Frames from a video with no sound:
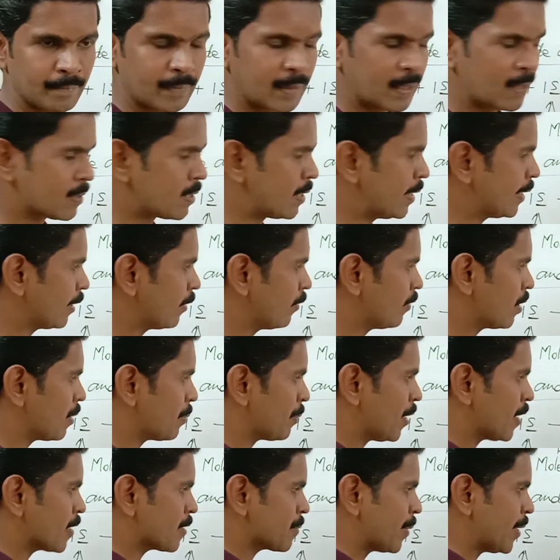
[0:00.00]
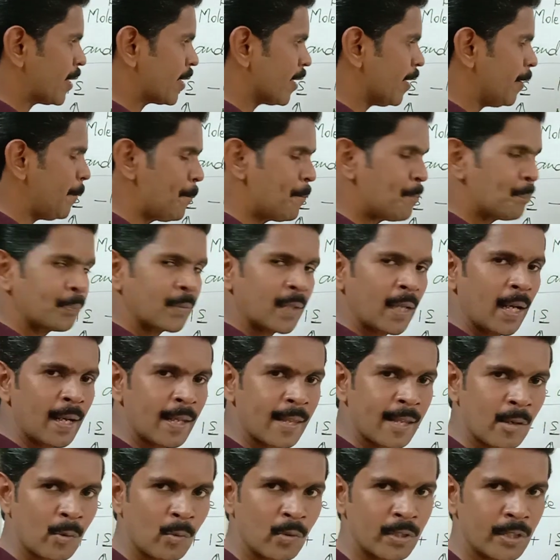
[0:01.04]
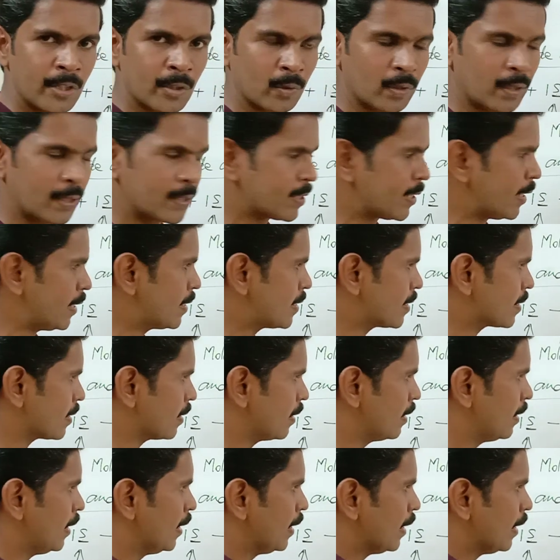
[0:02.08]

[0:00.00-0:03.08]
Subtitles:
Is linked with the phosphate of another one nucleotides.